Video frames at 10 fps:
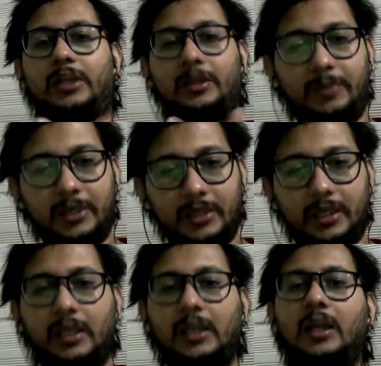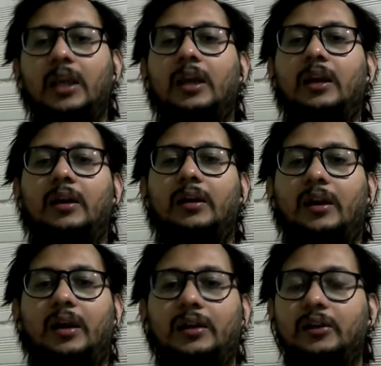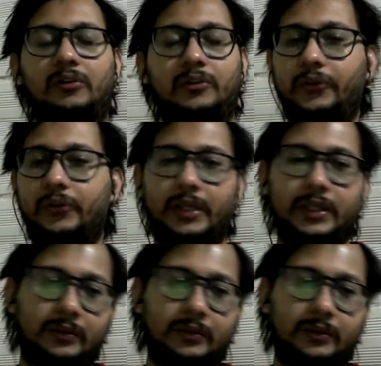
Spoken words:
liberty, and so